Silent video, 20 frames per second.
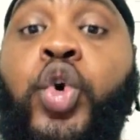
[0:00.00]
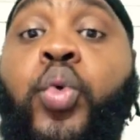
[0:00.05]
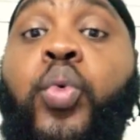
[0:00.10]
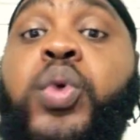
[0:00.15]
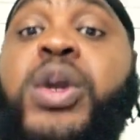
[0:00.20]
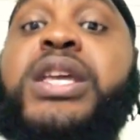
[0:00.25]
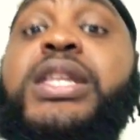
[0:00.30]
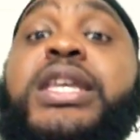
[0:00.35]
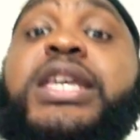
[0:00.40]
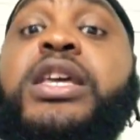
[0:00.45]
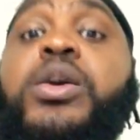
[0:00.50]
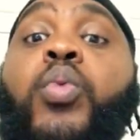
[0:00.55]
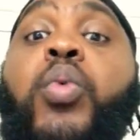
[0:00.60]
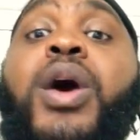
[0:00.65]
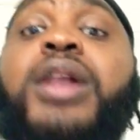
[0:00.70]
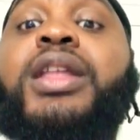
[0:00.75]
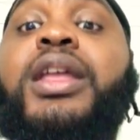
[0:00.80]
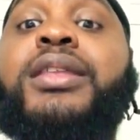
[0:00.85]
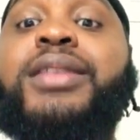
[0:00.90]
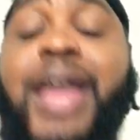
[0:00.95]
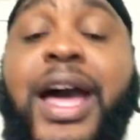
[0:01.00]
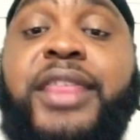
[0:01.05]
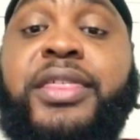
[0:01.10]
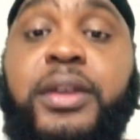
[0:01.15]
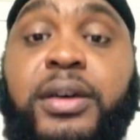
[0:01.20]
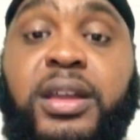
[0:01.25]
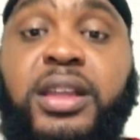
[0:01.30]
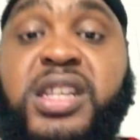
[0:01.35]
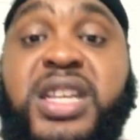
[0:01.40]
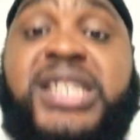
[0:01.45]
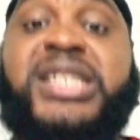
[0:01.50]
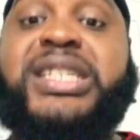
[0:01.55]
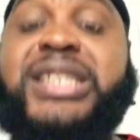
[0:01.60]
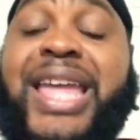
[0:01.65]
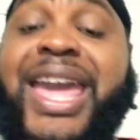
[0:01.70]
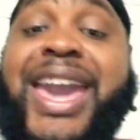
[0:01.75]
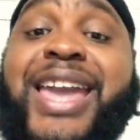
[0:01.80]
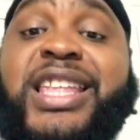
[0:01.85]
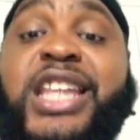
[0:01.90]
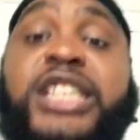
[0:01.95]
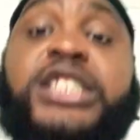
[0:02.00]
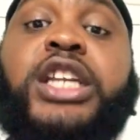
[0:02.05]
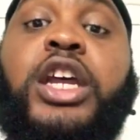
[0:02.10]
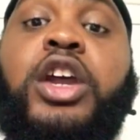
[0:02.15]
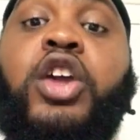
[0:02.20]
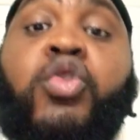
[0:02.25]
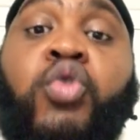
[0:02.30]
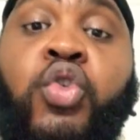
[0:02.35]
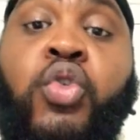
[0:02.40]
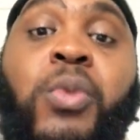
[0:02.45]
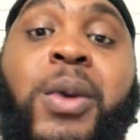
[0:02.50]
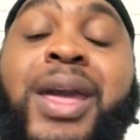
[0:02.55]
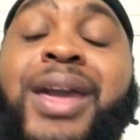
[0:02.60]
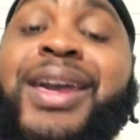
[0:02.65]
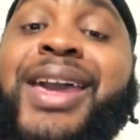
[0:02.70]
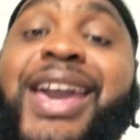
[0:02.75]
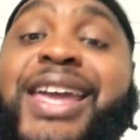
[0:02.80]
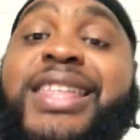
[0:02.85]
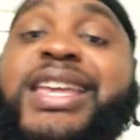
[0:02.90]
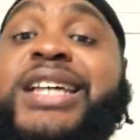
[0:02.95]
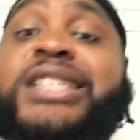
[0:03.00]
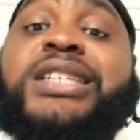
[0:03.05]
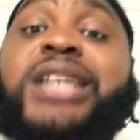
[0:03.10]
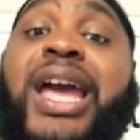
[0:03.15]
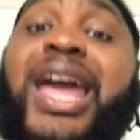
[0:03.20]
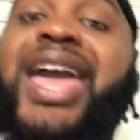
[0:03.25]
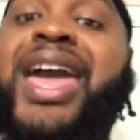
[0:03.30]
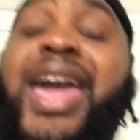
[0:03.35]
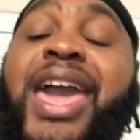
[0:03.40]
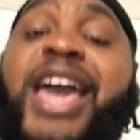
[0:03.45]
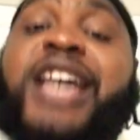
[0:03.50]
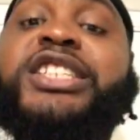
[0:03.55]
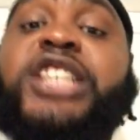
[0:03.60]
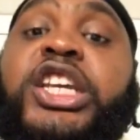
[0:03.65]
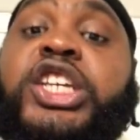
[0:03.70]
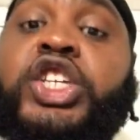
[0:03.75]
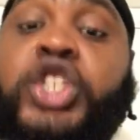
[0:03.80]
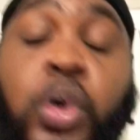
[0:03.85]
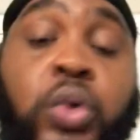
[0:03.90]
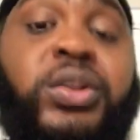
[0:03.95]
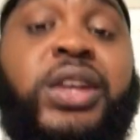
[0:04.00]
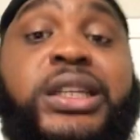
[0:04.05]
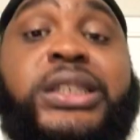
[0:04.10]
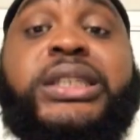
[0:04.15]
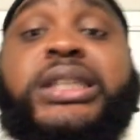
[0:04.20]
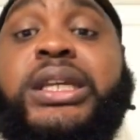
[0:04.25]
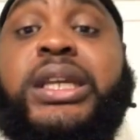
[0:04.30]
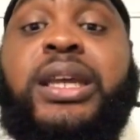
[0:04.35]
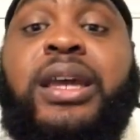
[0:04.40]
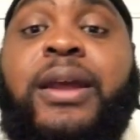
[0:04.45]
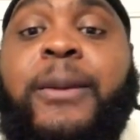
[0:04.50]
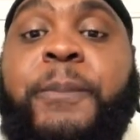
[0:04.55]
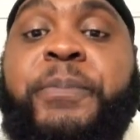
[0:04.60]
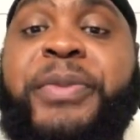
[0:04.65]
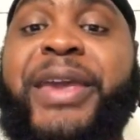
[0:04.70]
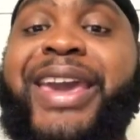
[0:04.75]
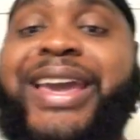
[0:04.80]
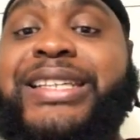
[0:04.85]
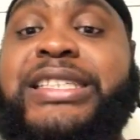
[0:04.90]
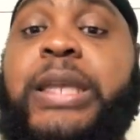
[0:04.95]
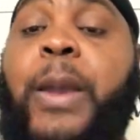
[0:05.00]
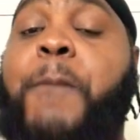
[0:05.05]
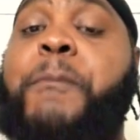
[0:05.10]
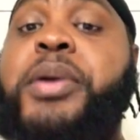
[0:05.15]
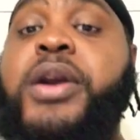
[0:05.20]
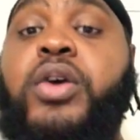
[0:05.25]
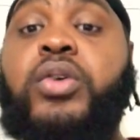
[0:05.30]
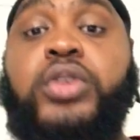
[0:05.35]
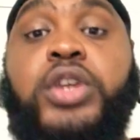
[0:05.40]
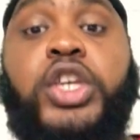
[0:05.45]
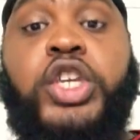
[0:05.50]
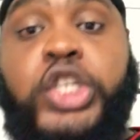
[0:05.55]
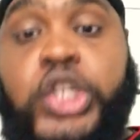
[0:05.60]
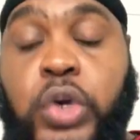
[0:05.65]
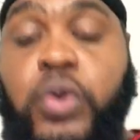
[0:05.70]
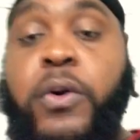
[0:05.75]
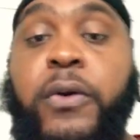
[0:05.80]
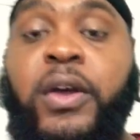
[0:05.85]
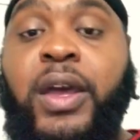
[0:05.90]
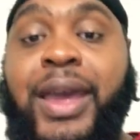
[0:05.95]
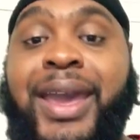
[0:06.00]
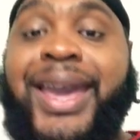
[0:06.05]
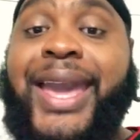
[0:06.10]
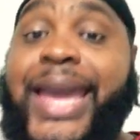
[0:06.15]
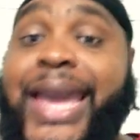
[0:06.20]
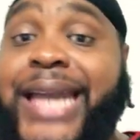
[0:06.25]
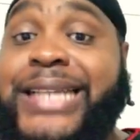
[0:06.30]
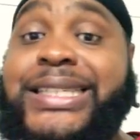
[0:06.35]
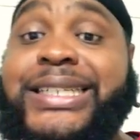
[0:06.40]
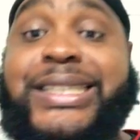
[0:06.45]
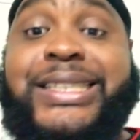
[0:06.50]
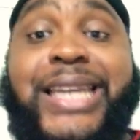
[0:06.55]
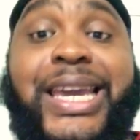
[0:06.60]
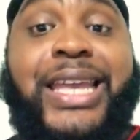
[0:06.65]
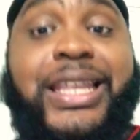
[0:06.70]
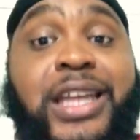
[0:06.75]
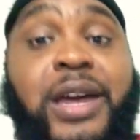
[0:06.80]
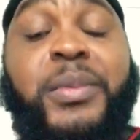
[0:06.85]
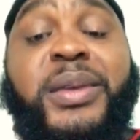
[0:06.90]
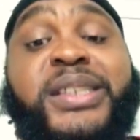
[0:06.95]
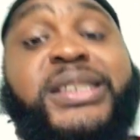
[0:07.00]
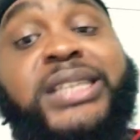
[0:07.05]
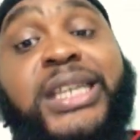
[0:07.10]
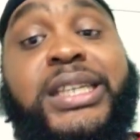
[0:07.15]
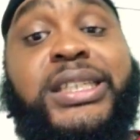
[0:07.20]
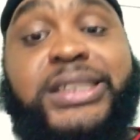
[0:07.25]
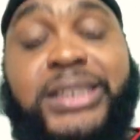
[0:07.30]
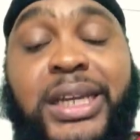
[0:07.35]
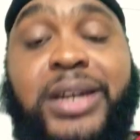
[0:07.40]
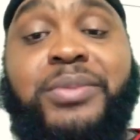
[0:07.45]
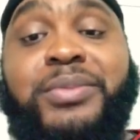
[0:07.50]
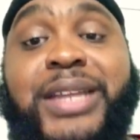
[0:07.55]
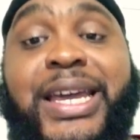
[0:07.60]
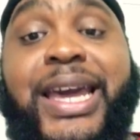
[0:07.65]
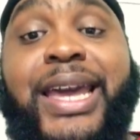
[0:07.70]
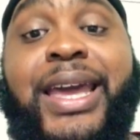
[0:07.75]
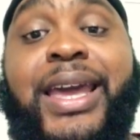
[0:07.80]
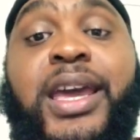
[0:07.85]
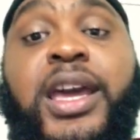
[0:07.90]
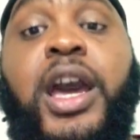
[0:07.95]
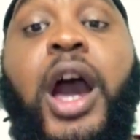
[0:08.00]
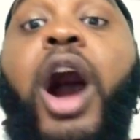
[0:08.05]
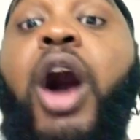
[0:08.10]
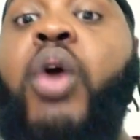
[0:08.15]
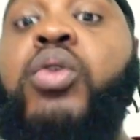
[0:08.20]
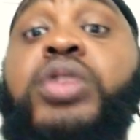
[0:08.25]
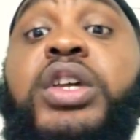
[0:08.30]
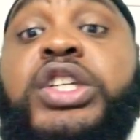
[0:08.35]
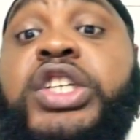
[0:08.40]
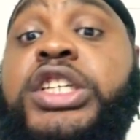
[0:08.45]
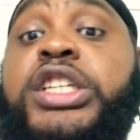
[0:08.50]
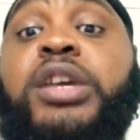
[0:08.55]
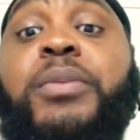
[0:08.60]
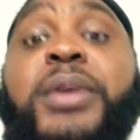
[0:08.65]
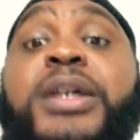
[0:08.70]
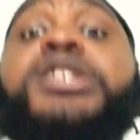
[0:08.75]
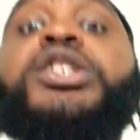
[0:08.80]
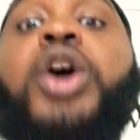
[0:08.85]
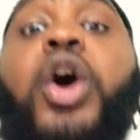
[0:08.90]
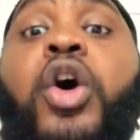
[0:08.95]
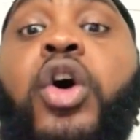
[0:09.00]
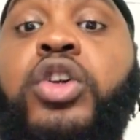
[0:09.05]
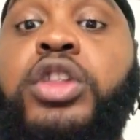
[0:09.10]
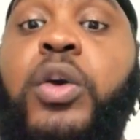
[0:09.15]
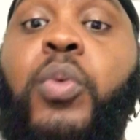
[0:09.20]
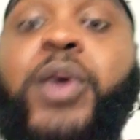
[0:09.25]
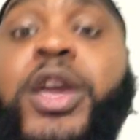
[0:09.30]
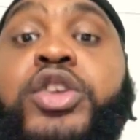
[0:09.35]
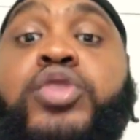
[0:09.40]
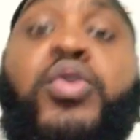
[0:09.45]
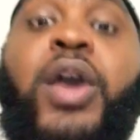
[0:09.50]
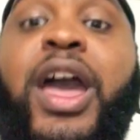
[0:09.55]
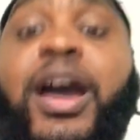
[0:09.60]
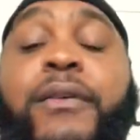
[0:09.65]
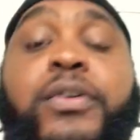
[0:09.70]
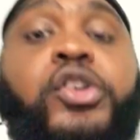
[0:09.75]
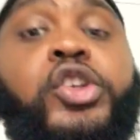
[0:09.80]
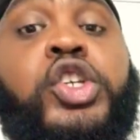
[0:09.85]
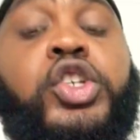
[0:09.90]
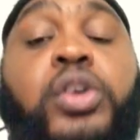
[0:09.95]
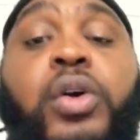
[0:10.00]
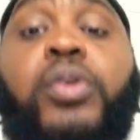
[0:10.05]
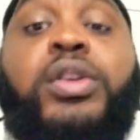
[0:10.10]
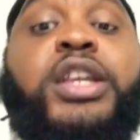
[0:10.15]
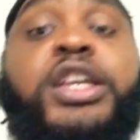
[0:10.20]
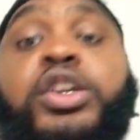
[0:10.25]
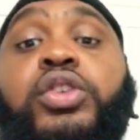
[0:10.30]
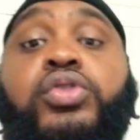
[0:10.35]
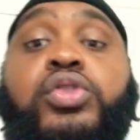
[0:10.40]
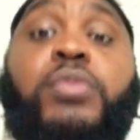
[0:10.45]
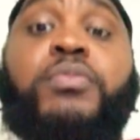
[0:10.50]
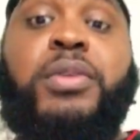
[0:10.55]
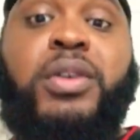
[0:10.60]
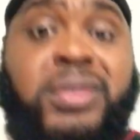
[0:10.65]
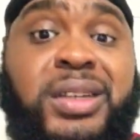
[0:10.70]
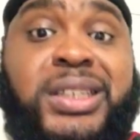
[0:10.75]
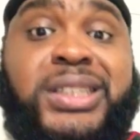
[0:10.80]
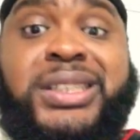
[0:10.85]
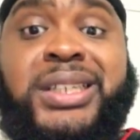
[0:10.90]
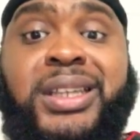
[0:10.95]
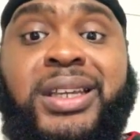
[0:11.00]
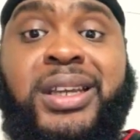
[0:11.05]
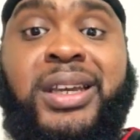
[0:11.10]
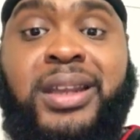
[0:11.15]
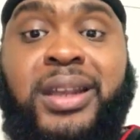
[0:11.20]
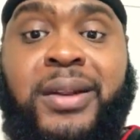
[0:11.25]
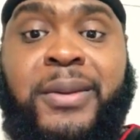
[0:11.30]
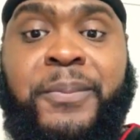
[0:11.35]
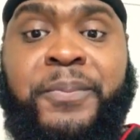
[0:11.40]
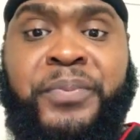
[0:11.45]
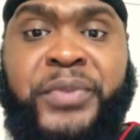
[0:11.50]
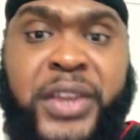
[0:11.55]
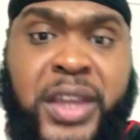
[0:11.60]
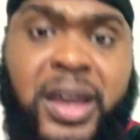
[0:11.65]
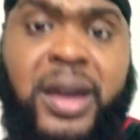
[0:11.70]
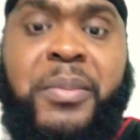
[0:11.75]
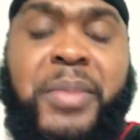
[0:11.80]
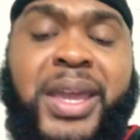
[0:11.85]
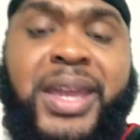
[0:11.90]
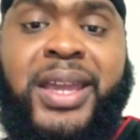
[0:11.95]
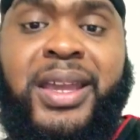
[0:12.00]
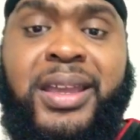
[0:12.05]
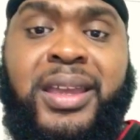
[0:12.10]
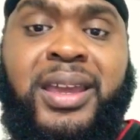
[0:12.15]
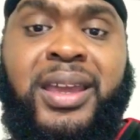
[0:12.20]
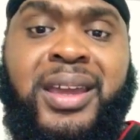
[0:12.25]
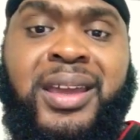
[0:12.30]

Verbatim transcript: we need one another to stand as a group and as, as a unity and to build the youth and educate them and teach them that ownership is the only way you have control in your community. You know what I mean?